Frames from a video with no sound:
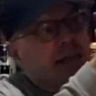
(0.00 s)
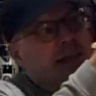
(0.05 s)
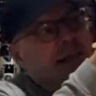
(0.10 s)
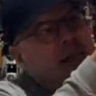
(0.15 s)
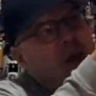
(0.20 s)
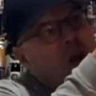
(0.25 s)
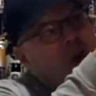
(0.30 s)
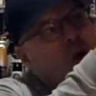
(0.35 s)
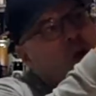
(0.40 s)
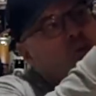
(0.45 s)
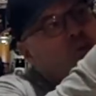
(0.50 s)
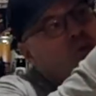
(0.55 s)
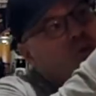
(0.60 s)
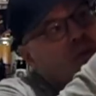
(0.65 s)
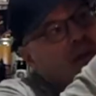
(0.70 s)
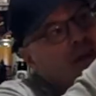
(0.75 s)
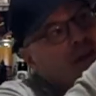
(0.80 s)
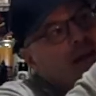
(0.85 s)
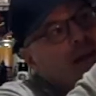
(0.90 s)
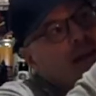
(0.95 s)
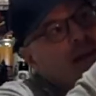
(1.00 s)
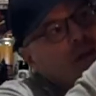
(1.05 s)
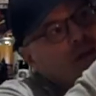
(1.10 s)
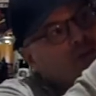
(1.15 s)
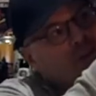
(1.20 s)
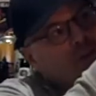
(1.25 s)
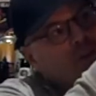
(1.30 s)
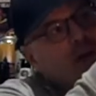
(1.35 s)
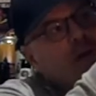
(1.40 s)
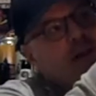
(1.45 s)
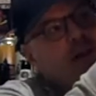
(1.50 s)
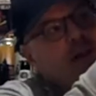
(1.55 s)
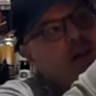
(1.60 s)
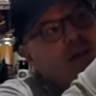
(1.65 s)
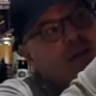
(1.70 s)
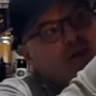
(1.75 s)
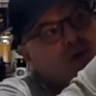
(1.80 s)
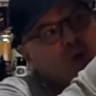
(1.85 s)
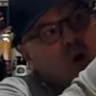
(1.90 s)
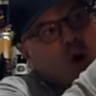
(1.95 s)
a really,
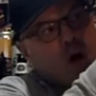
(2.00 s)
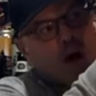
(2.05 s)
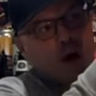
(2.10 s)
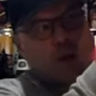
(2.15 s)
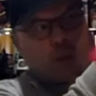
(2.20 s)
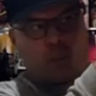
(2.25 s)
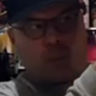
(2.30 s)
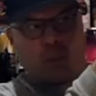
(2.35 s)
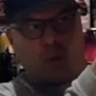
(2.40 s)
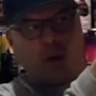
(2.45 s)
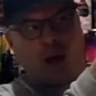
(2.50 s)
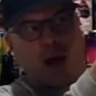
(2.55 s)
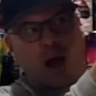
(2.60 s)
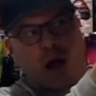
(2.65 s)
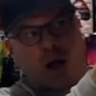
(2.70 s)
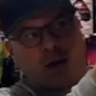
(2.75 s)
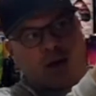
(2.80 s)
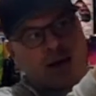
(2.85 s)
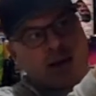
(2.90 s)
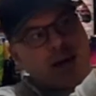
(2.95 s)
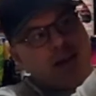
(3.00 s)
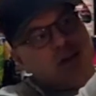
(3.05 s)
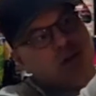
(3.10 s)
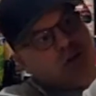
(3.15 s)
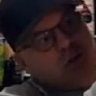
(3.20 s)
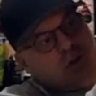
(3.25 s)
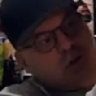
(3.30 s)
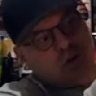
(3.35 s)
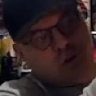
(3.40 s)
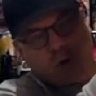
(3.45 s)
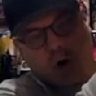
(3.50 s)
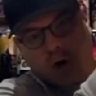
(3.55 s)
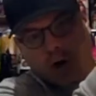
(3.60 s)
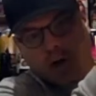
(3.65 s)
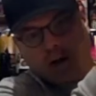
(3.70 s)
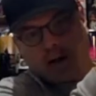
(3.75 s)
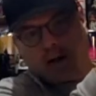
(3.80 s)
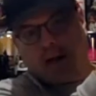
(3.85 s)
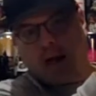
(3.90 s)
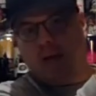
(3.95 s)
really dark brown, I guess,
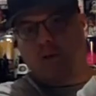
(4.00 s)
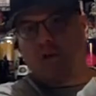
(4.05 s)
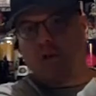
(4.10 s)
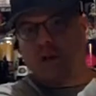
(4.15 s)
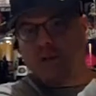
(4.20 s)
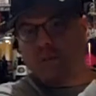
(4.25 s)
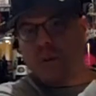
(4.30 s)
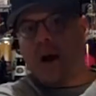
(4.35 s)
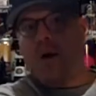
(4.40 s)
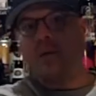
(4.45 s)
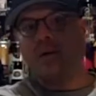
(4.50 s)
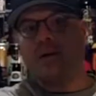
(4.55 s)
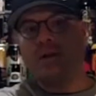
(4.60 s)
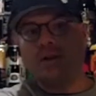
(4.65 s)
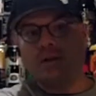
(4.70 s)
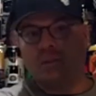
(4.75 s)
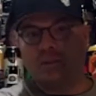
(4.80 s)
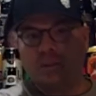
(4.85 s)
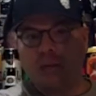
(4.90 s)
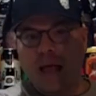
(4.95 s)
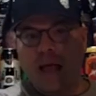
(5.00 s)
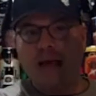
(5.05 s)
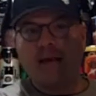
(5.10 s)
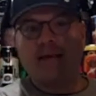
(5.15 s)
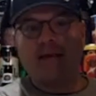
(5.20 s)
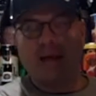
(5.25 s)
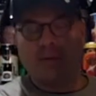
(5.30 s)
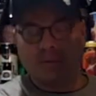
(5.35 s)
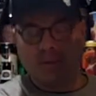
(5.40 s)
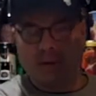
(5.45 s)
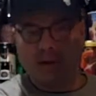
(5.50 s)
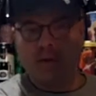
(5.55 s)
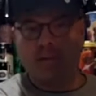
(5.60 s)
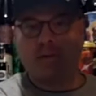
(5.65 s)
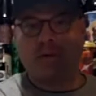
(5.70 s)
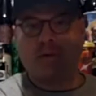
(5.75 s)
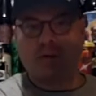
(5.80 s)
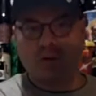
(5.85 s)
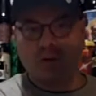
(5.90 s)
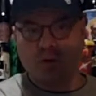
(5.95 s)
garnet color. It probably looks black, definitely,
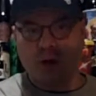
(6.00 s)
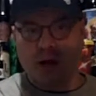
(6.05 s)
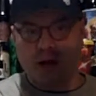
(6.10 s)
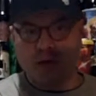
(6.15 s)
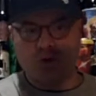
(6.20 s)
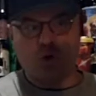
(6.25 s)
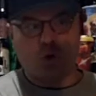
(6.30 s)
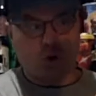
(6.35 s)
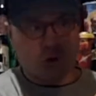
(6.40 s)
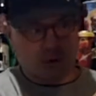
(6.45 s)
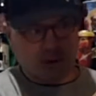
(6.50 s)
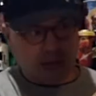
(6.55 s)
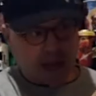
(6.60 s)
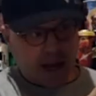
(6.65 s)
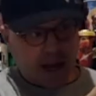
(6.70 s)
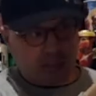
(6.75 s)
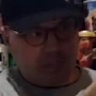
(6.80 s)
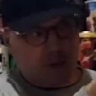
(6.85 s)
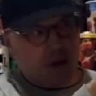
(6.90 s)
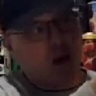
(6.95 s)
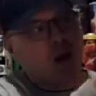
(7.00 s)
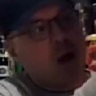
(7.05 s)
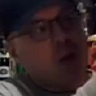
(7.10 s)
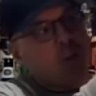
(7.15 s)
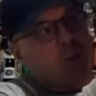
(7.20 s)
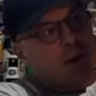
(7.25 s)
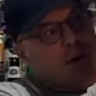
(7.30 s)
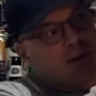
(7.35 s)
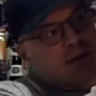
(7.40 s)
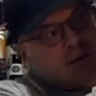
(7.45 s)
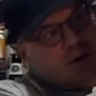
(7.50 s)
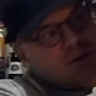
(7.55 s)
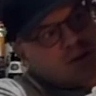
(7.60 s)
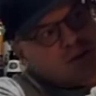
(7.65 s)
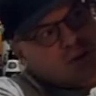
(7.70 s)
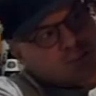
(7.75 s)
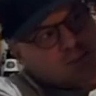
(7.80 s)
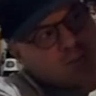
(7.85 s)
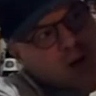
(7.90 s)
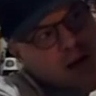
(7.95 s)
to you guys on the camera, but there is
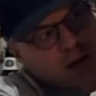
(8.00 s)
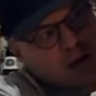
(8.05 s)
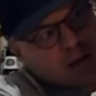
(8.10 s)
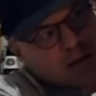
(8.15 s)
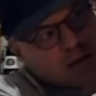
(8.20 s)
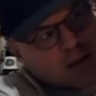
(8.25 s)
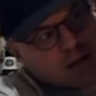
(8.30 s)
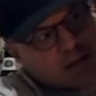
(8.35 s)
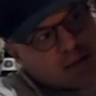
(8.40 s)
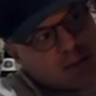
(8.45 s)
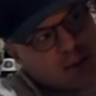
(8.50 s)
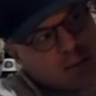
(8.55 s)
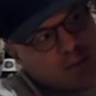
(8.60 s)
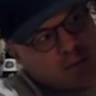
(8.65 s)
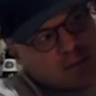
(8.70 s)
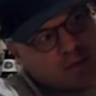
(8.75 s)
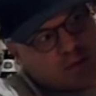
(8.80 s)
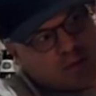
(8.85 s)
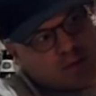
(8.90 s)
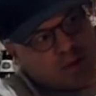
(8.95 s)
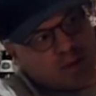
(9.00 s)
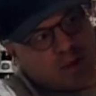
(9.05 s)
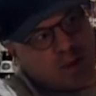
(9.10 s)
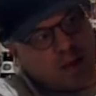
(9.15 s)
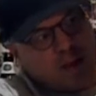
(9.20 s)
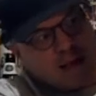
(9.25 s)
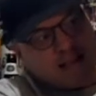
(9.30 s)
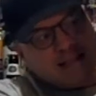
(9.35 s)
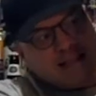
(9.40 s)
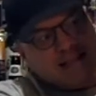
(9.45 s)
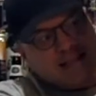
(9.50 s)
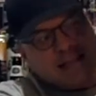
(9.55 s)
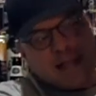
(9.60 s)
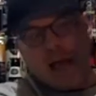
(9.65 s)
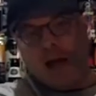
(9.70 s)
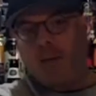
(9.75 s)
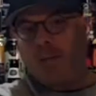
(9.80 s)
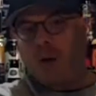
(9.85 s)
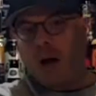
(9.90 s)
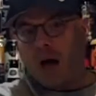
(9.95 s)
some red glints coming through the
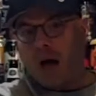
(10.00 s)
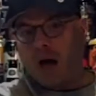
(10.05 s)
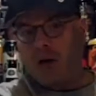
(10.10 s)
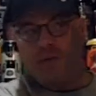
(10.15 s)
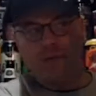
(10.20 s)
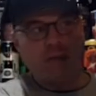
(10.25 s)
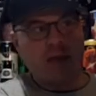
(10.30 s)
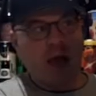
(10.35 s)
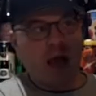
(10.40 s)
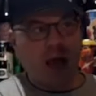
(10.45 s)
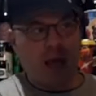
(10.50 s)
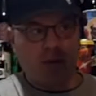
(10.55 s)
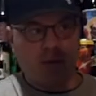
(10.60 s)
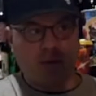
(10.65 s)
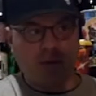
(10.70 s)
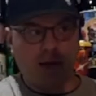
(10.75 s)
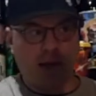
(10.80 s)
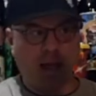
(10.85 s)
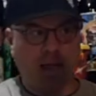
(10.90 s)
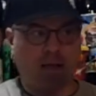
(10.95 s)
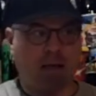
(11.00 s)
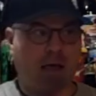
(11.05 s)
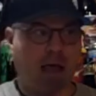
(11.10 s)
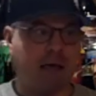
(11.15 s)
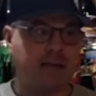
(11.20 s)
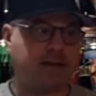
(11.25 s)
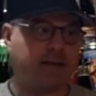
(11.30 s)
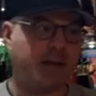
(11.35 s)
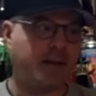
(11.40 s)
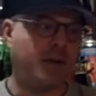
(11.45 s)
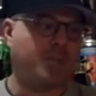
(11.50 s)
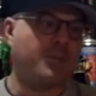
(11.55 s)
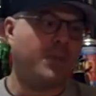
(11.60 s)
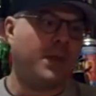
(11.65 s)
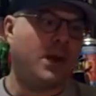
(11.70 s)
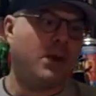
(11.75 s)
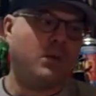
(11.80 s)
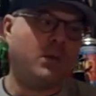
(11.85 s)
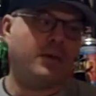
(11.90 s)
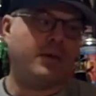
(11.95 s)
stem of the IPA glass here.
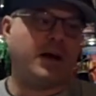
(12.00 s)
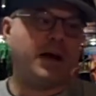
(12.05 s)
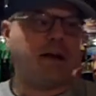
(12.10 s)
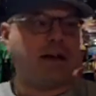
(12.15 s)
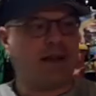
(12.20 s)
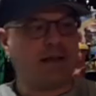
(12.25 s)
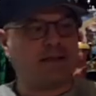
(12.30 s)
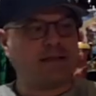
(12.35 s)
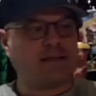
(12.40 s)
We've got a